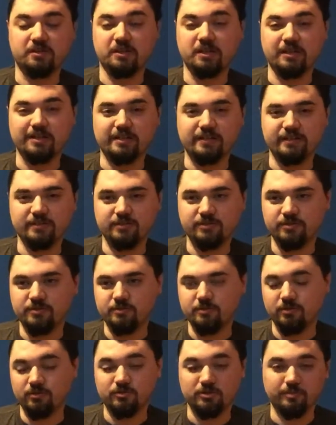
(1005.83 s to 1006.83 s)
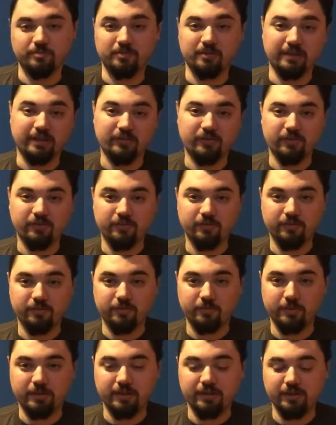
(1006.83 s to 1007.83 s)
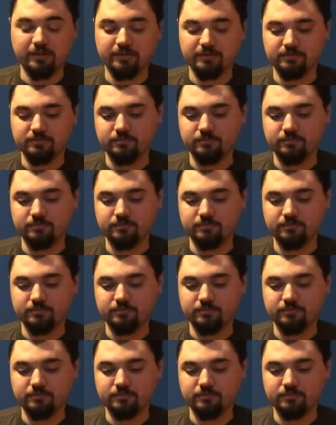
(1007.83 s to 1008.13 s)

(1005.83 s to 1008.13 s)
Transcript: Cage, or Triple X Three.